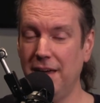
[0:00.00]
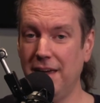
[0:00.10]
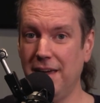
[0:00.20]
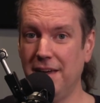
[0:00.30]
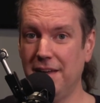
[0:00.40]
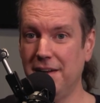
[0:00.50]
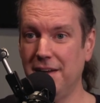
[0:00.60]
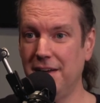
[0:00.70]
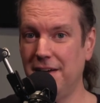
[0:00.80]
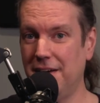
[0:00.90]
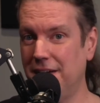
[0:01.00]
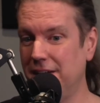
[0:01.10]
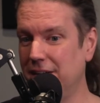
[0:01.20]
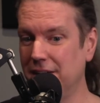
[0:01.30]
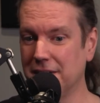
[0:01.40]
And
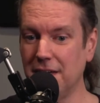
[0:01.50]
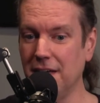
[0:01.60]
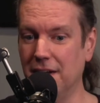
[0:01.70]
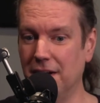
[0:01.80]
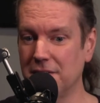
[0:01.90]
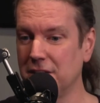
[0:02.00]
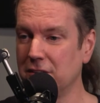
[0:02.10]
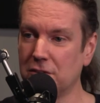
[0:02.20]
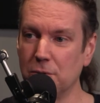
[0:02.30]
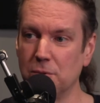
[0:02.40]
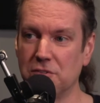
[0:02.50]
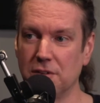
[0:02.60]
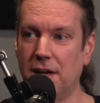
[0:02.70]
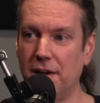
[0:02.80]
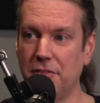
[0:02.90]
again, I think that there was a
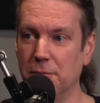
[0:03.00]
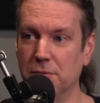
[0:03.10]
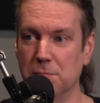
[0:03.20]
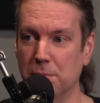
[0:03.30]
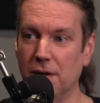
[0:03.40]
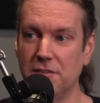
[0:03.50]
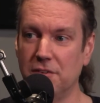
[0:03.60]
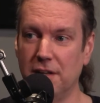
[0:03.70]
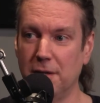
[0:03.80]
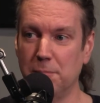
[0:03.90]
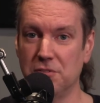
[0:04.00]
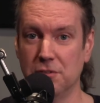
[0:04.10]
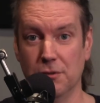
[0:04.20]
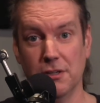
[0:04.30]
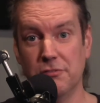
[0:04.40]
lot that was brought to that
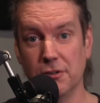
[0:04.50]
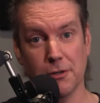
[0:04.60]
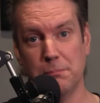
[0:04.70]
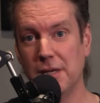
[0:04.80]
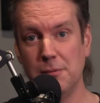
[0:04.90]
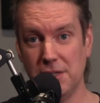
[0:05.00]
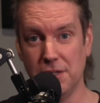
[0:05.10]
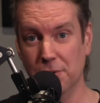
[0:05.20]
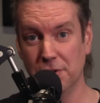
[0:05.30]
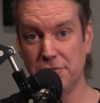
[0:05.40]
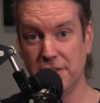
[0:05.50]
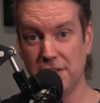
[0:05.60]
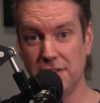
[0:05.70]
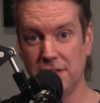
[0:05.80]
episode. If you're a Baby Yoda fan,